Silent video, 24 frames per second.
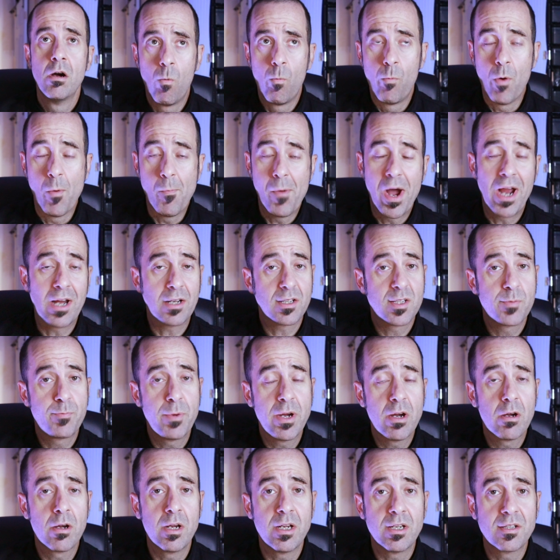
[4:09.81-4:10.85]
but my
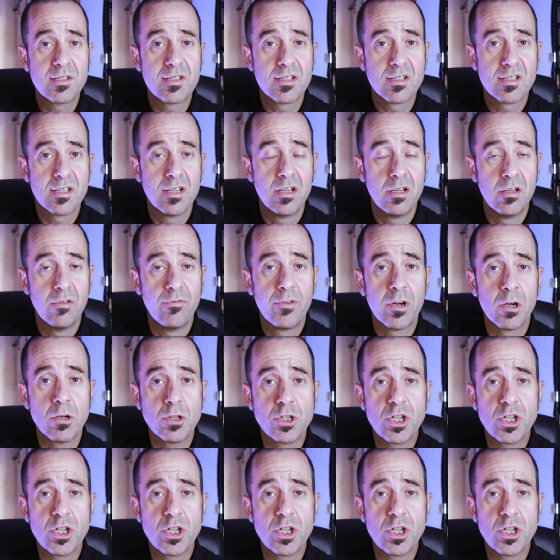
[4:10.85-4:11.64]
experience is in a very